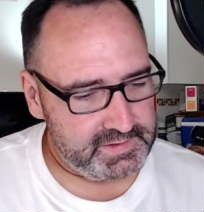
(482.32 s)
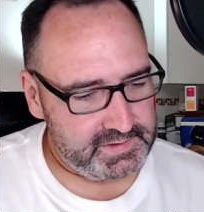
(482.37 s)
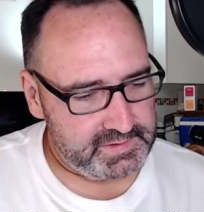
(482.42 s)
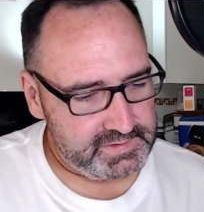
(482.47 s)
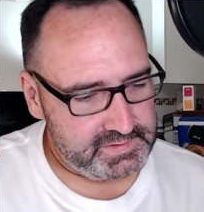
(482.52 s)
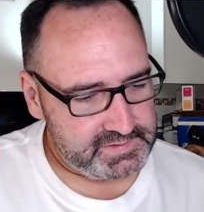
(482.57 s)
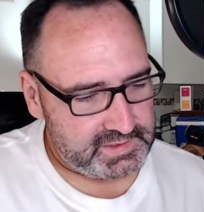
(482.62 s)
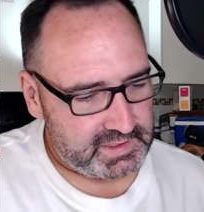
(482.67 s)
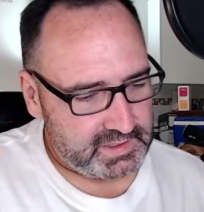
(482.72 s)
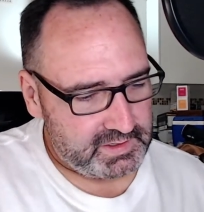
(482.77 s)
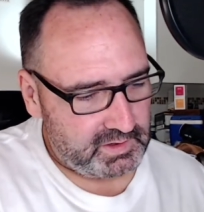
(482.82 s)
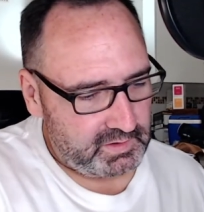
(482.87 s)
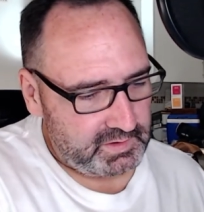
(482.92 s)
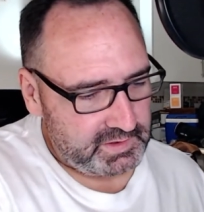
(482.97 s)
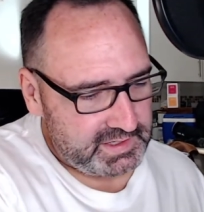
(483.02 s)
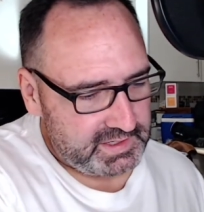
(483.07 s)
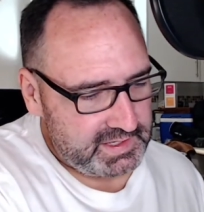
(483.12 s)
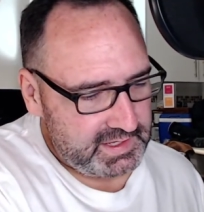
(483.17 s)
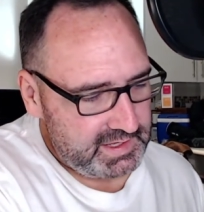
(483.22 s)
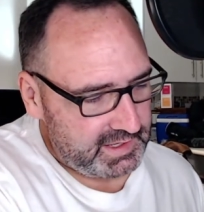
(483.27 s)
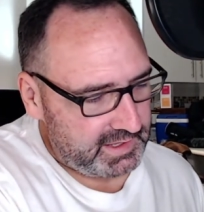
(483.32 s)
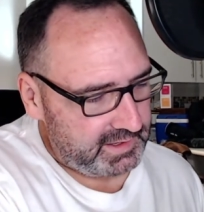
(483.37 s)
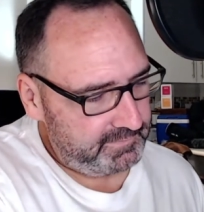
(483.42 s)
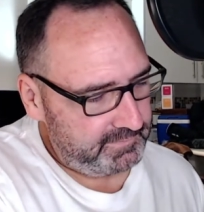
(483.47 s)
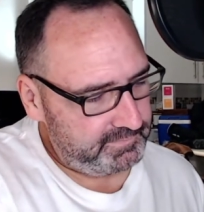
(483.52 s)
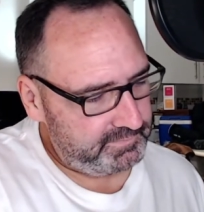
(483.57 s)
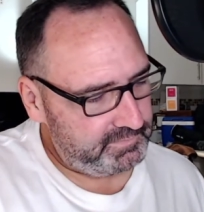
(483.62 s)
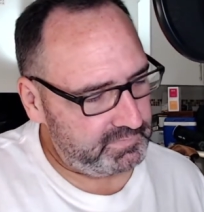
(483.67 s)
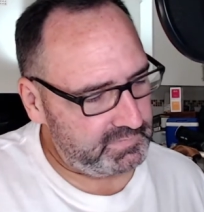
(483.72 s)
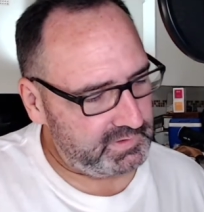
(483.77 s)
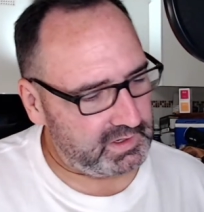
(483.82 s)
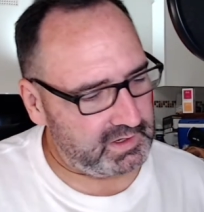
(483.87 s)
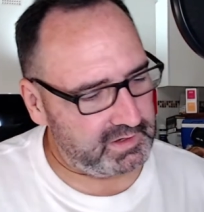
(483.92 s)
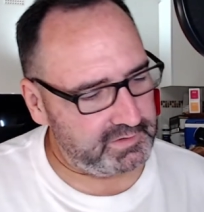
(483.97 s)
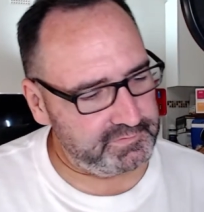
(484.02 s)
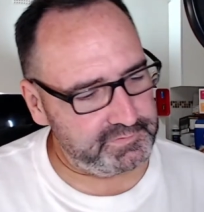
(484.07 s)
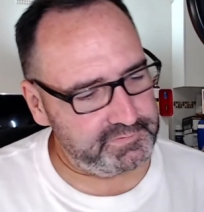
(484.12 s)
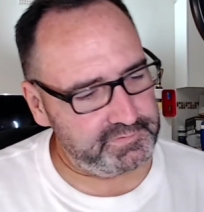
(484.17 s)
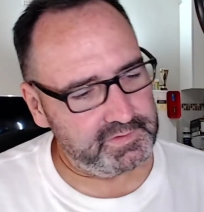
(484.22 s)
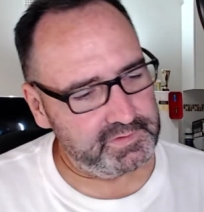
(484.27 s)
So on here
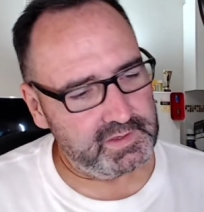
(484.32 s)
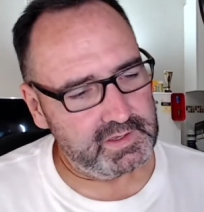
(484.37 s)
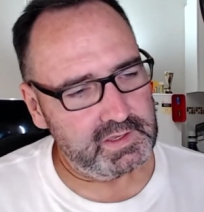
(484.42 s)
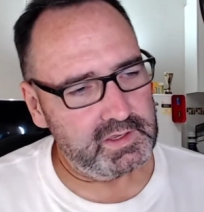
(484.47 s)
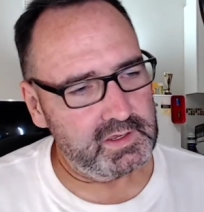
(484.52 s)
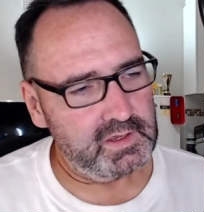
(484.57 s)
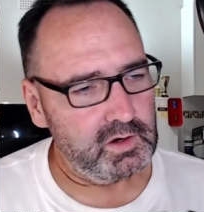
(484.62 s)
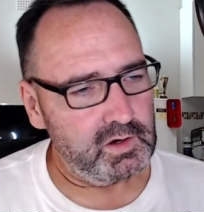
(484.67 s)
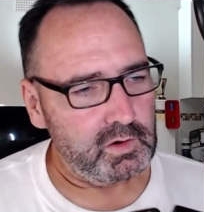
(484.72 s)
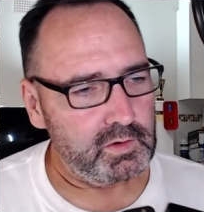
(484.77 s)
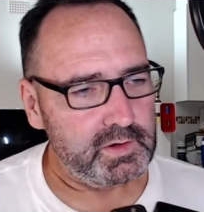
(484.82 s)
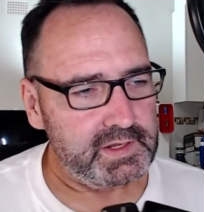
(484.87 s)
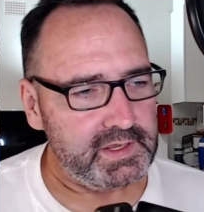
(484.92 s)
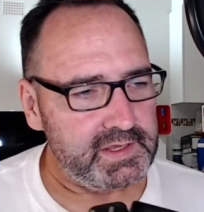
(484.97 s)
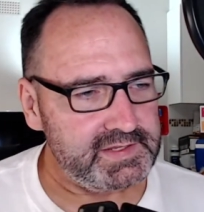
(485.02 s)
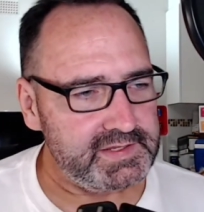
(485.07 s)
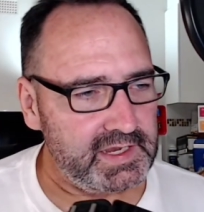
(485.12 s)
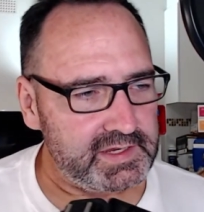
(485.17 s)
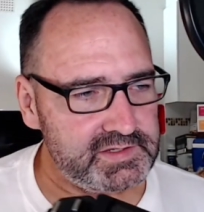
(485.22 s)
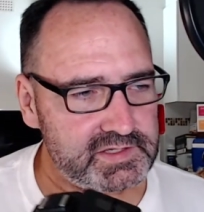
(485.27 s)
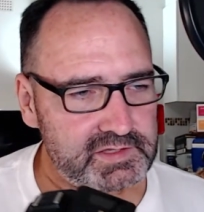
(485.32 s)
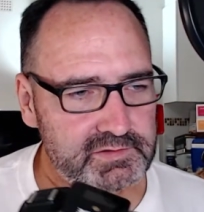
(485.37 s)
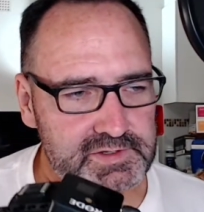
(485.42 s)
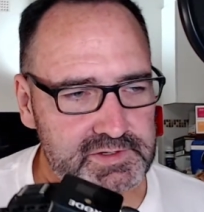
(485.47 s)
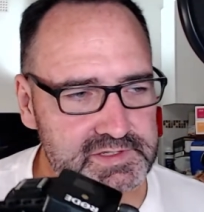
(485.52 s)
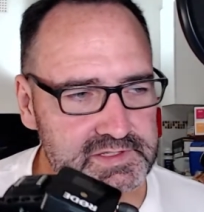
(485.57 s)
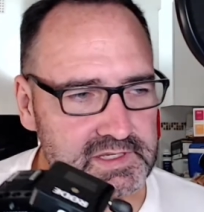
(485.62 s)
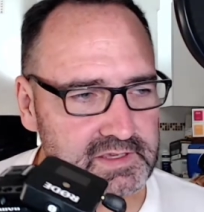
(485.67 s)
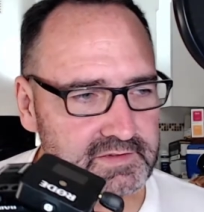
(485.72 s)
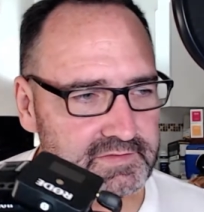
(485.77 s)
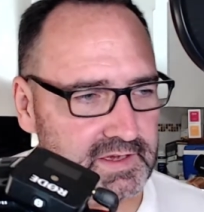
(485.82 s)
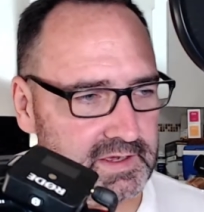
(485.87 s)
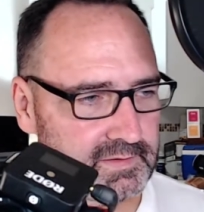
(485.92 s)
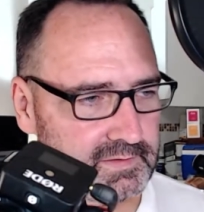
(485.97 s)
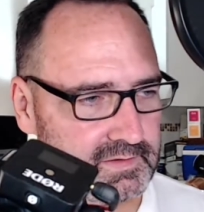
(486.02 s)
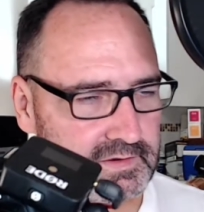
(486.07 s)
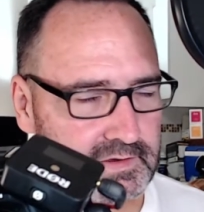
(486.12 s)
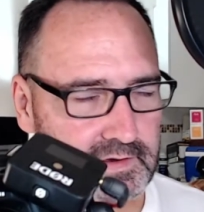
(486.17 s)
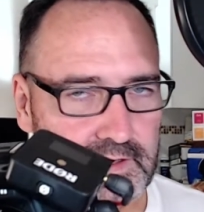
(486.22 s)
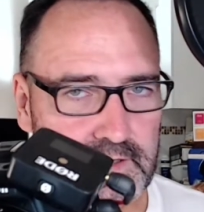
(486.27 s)
I've already attached the receiver
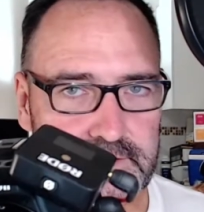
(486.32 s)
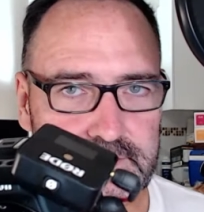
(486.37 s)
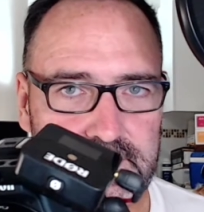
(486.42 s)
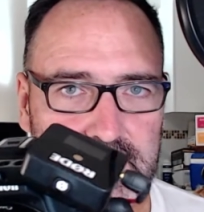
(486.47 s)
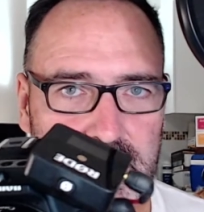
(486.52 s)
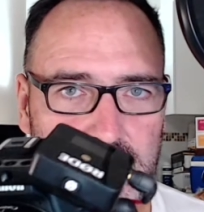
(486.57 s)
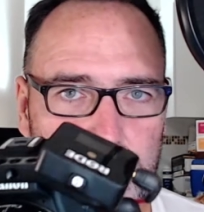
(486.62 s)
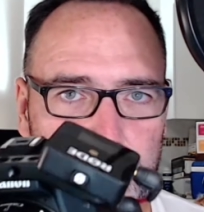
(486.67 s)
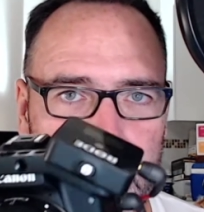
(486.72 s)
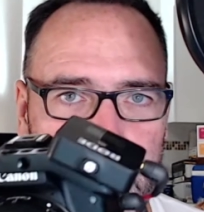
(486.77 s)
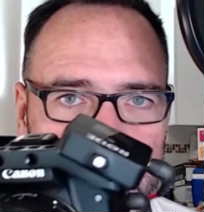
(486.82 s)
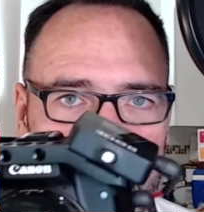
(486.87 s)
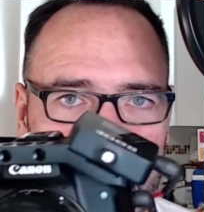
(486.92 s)
on the camera.